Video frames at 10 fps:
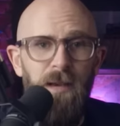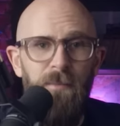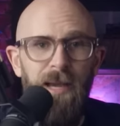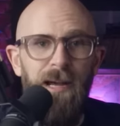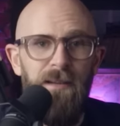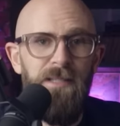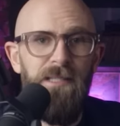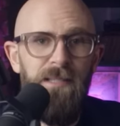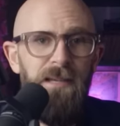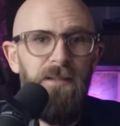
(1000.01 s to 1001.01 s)
made out of
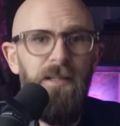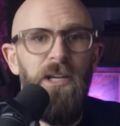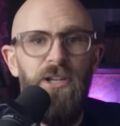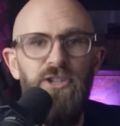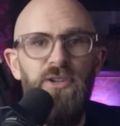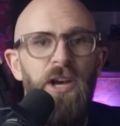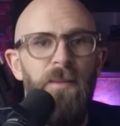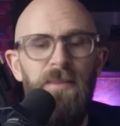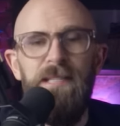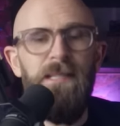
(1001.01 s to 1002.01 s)
steel should
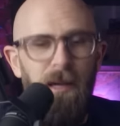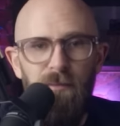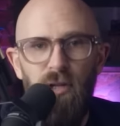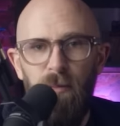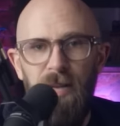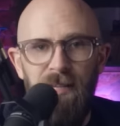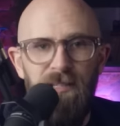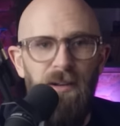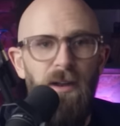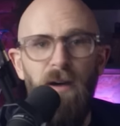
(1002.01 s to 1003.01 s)
be some
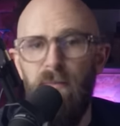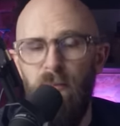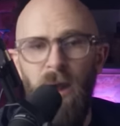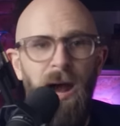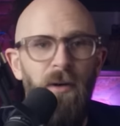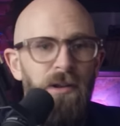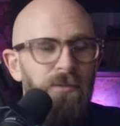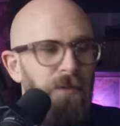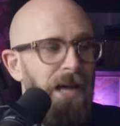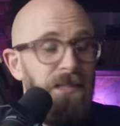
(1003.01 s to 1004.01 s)
combination of brown
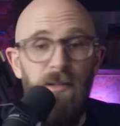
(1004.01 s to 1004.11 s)
and red,